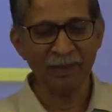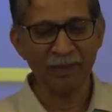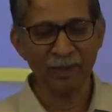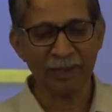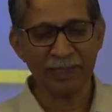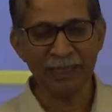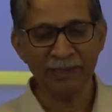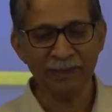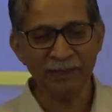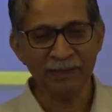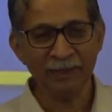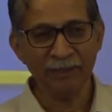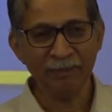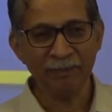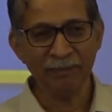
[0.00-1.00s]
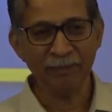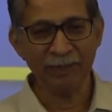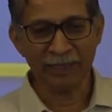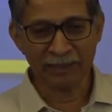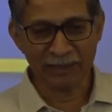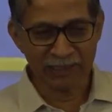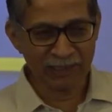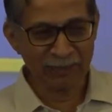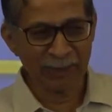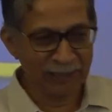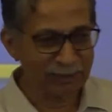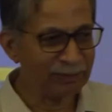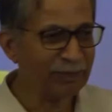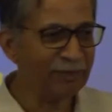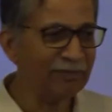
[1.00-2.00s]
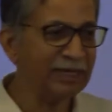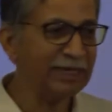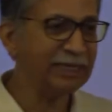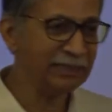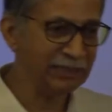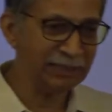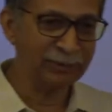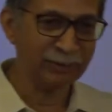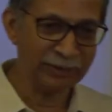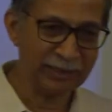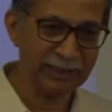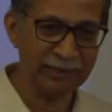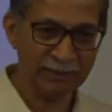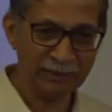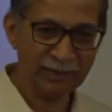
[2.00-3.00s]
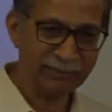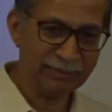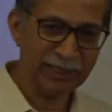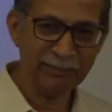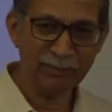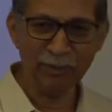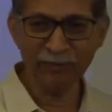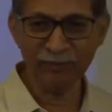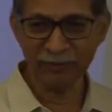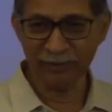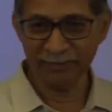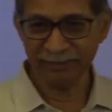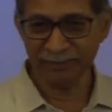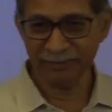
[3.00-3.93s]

Okay, whereas displacement are very easy to see. Something moves.